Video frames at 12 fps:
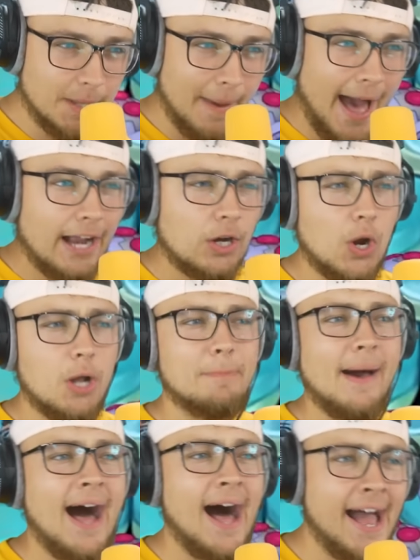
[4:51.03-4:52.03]
background
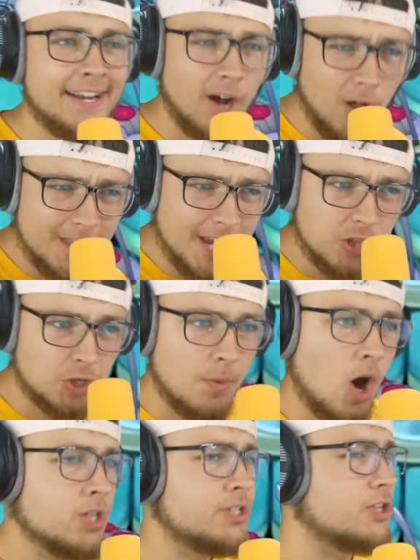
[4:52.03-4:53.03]
behind all the other
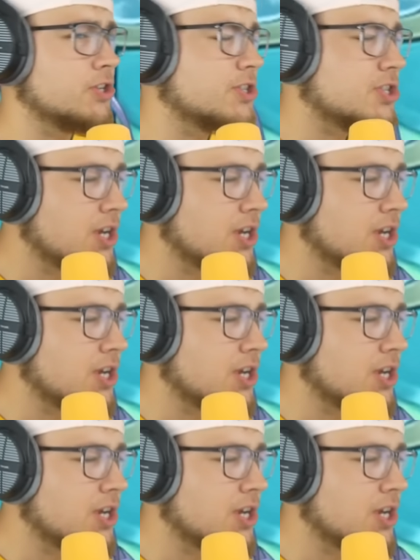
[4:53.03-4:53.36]
monsters.